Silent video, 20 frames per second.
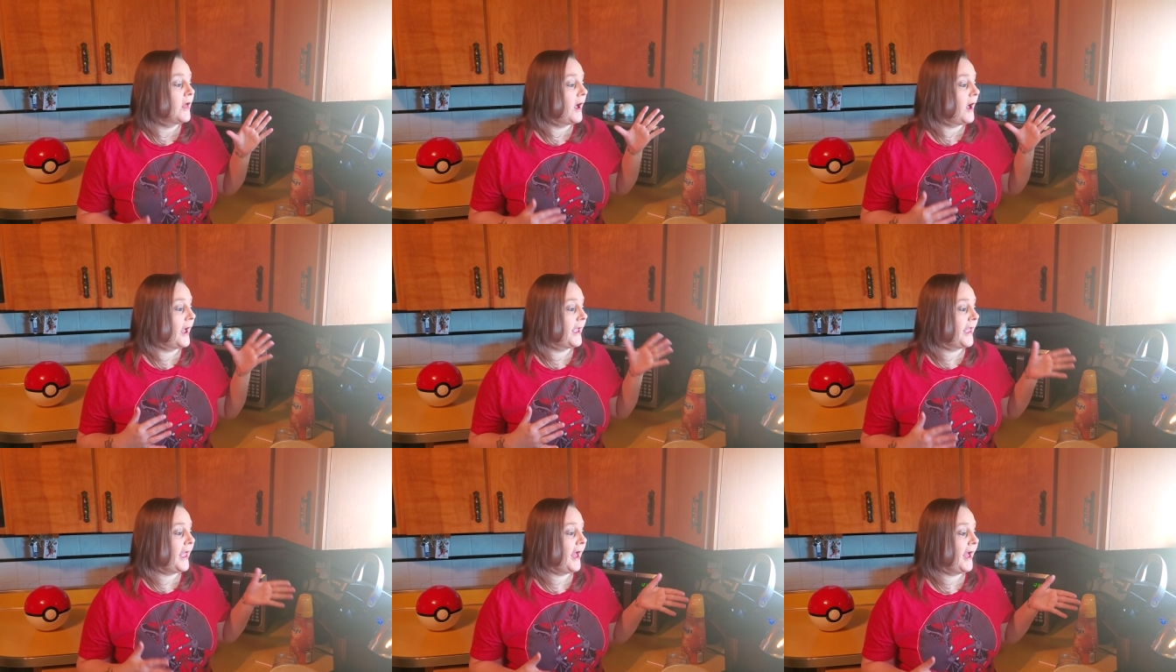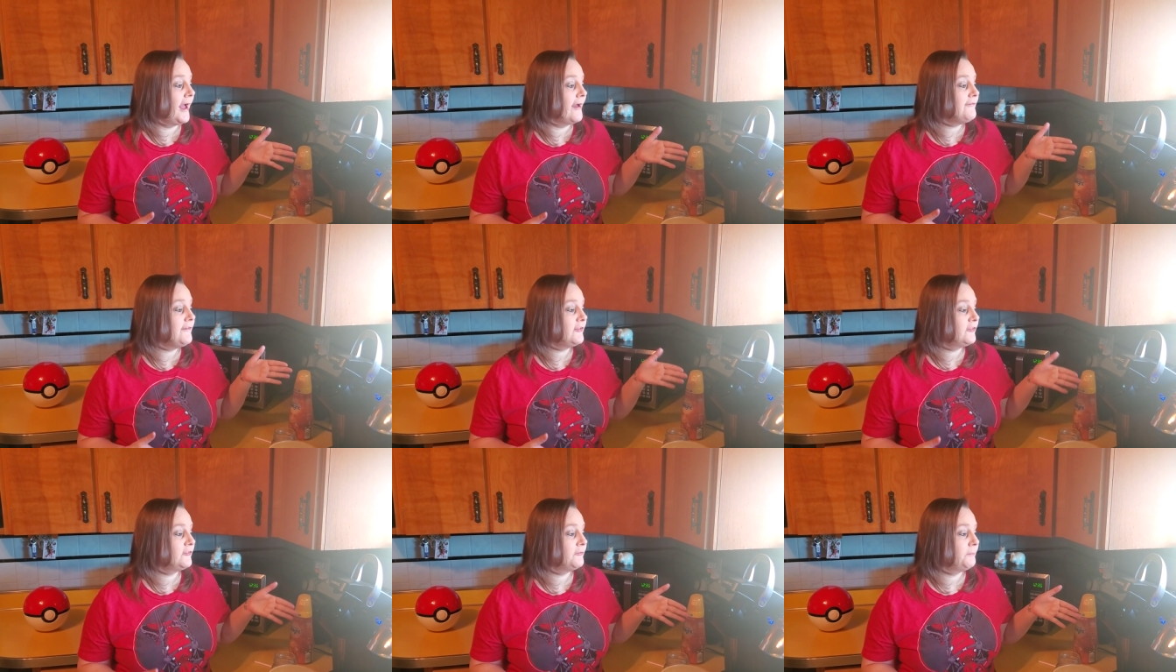I
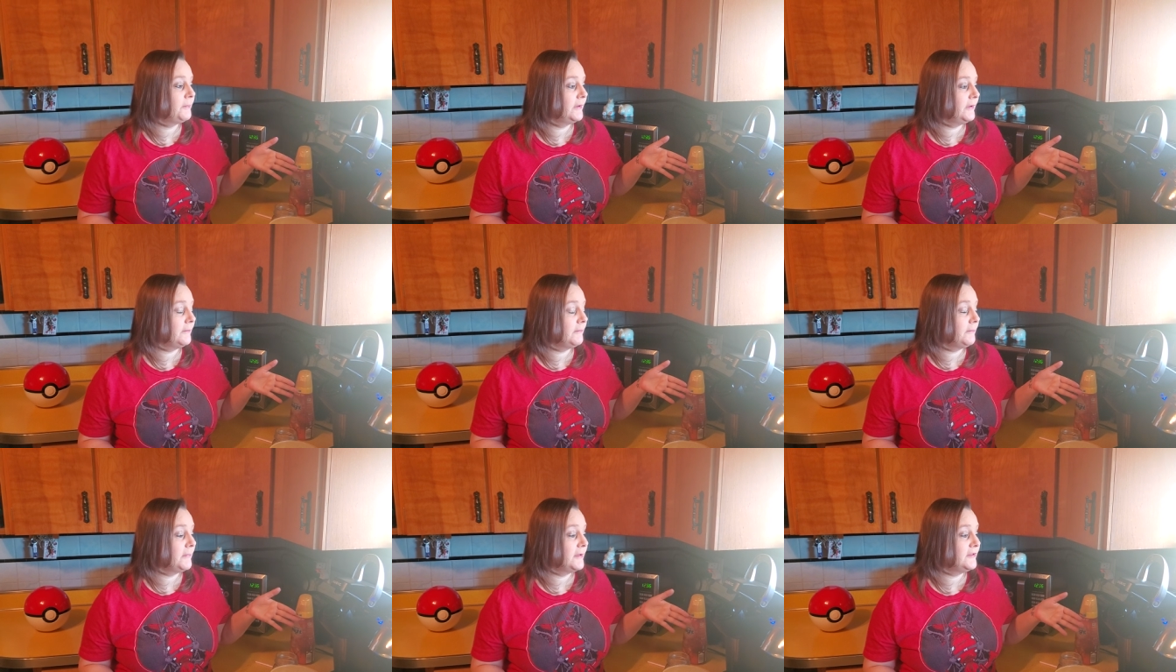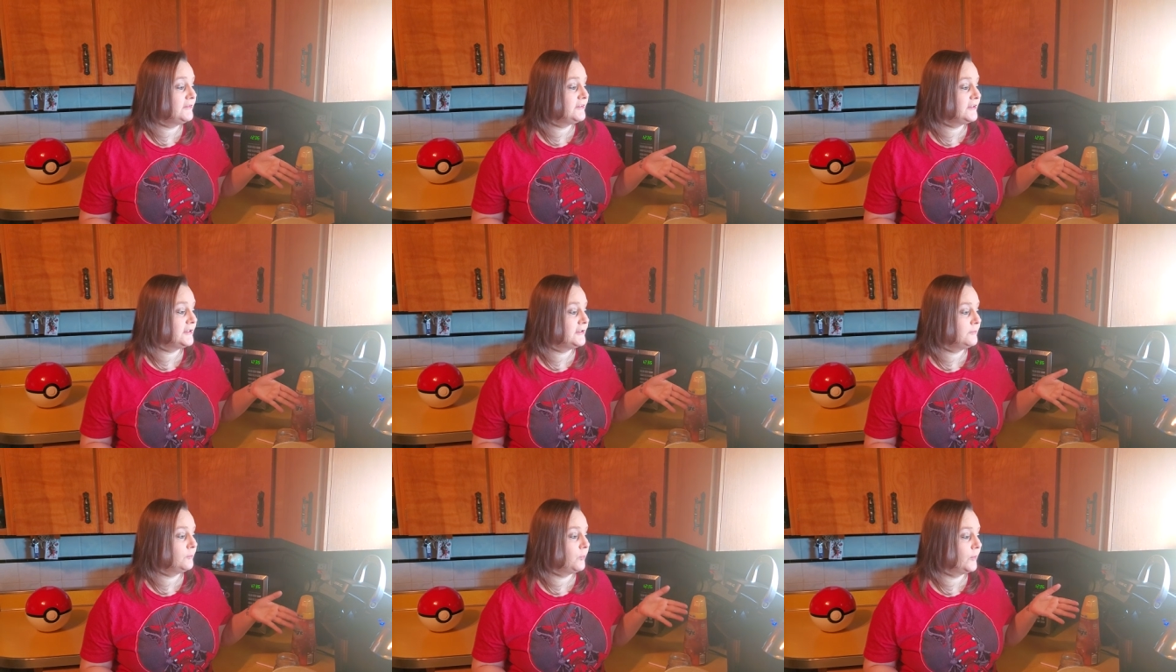have
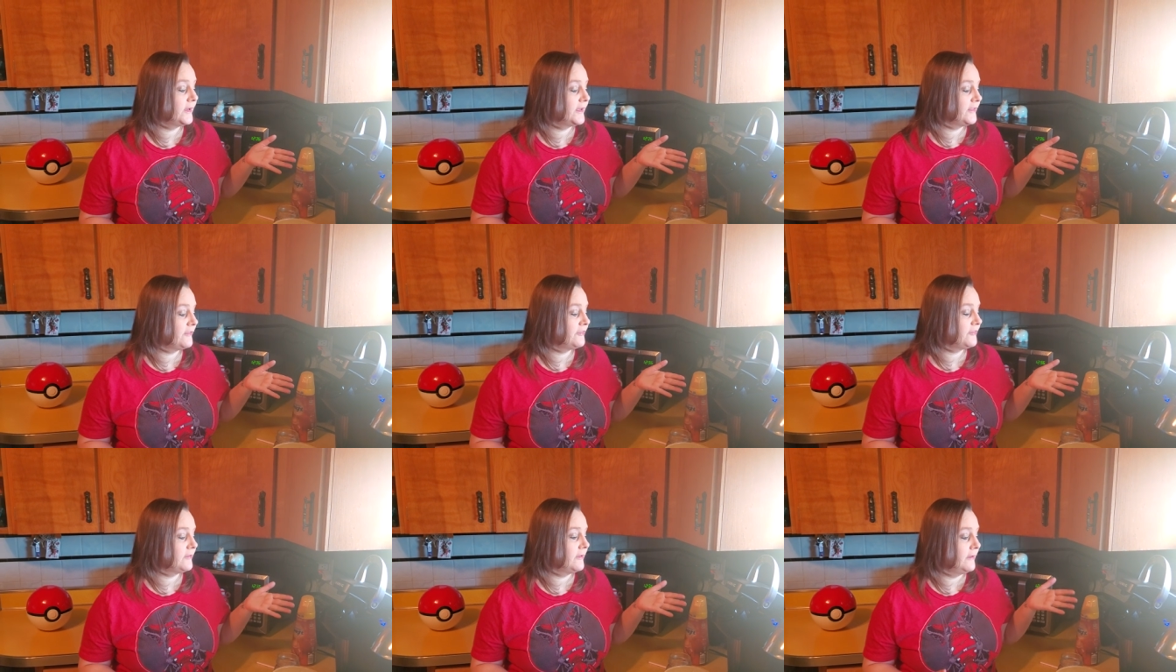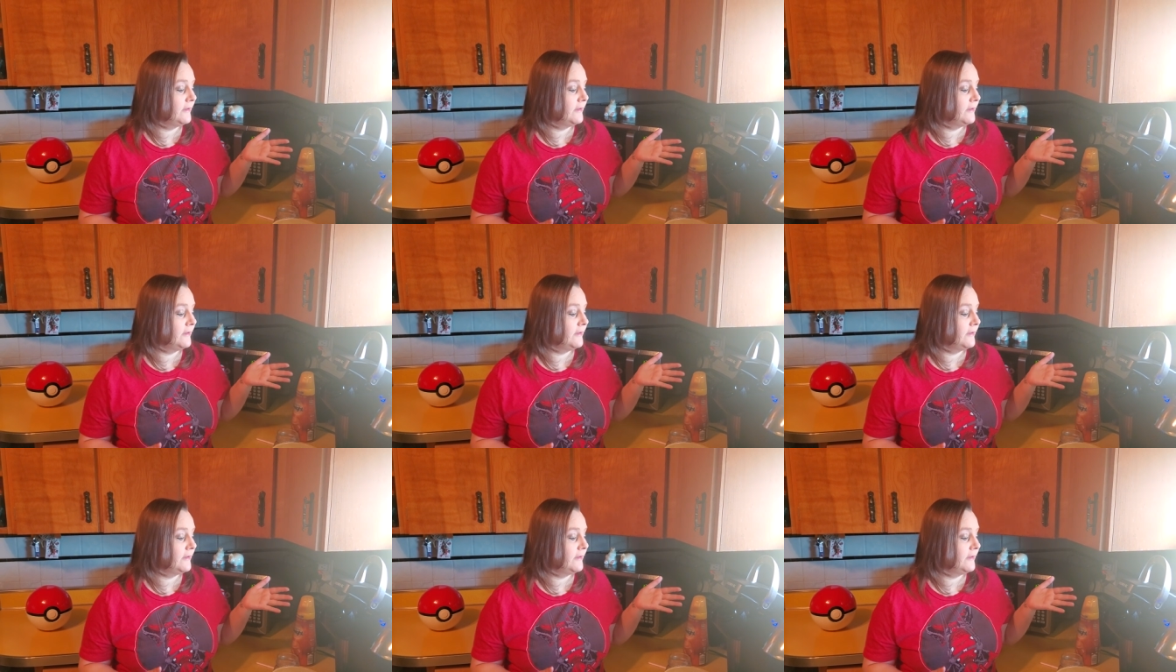experimented with